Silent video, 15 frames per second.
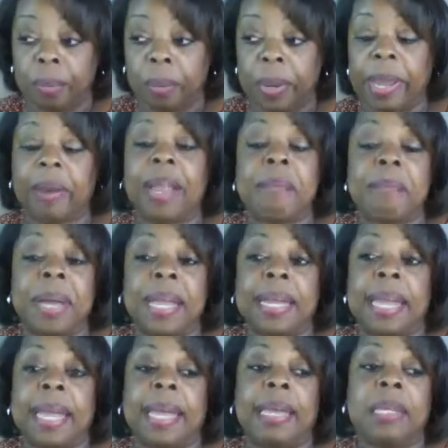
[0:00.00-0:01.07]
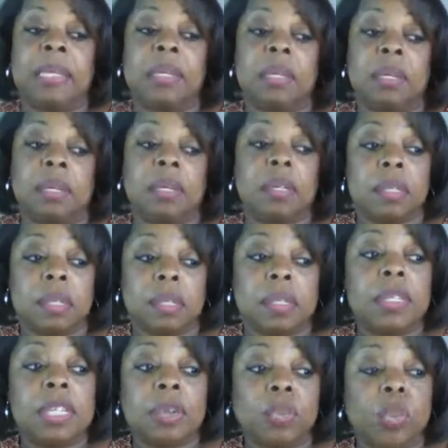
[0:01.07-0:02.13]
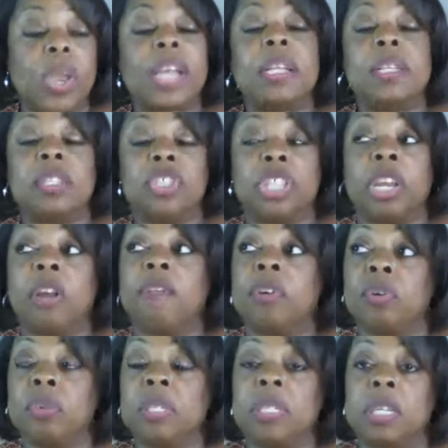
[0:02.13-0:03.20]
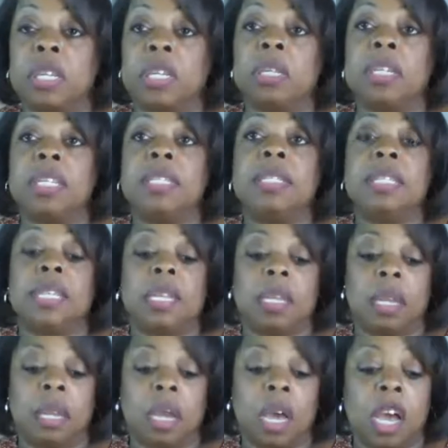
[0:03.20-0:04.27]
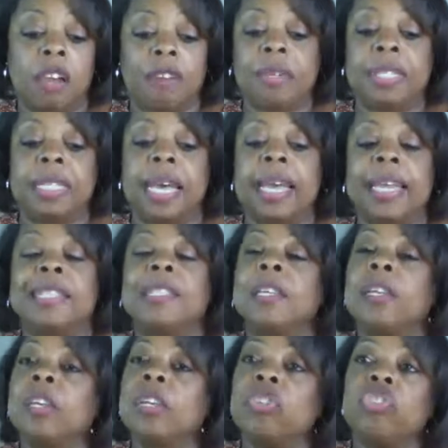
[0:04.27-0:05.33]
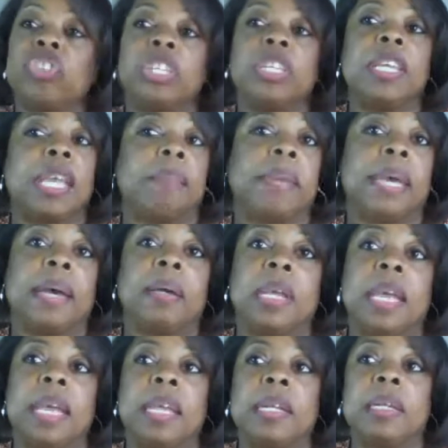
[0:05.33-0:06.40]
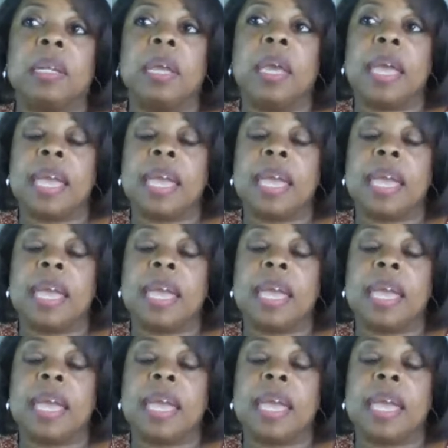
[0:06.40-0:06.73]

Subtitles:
where I might add the reckless sheriff who was in DC resides, she came out and